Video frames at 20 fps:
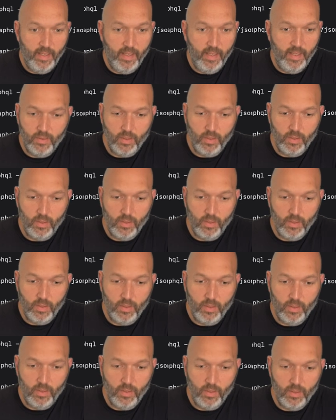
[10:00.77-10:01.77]
So this is
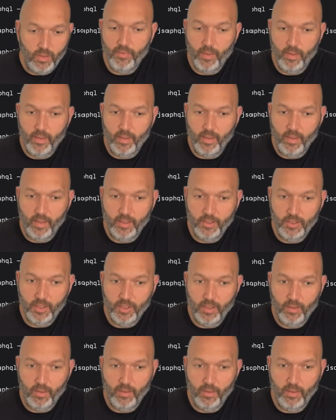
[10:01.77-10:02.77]
GraphQL in a
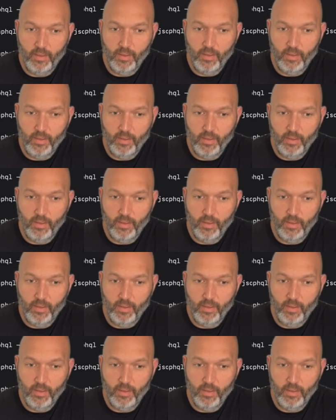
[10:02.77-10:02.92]
nutshell.